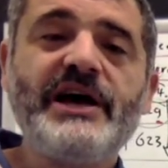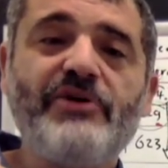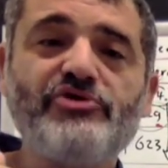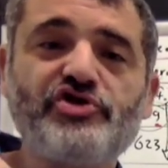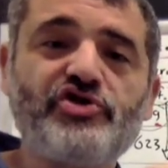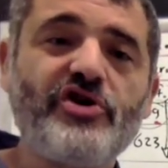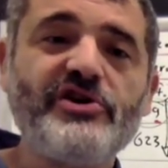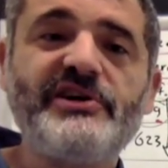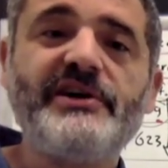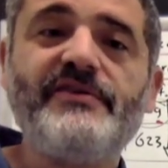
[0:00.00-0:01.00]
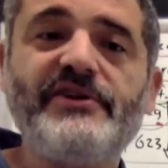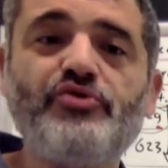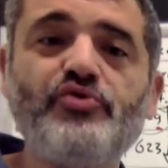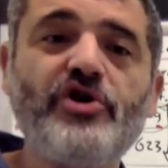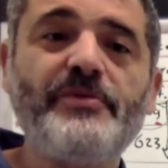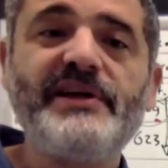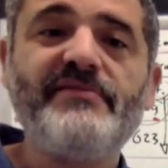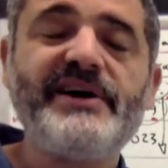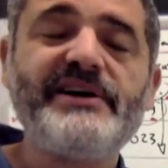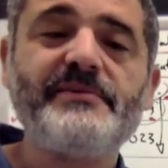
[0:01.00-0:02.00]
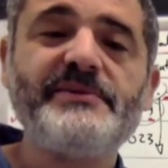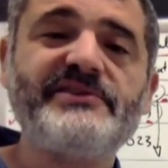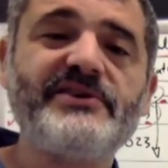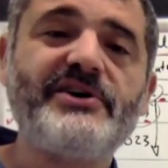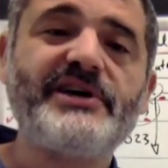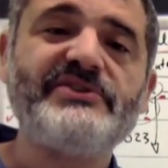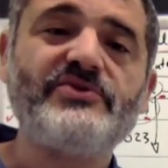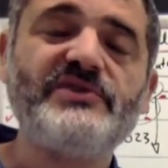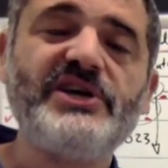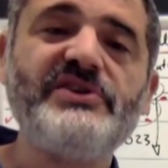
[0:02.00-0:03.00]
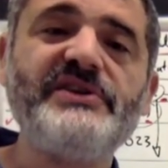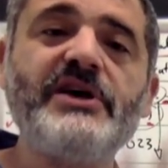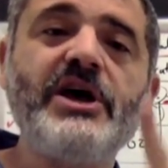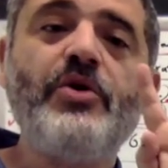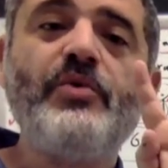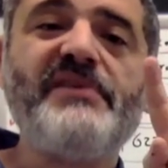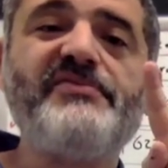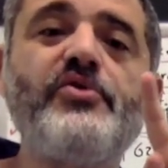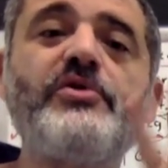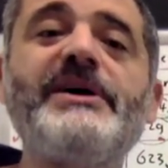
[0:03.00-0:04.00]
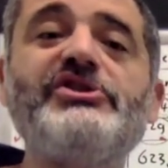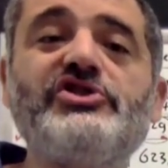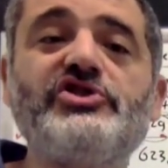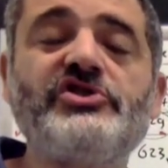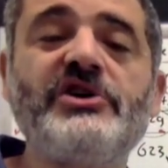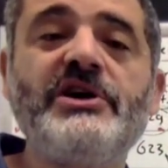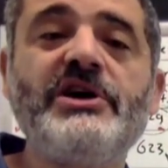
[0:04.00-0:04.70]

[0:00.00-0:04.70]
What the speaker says: how strong the two nominal variables are associated, we have four measures.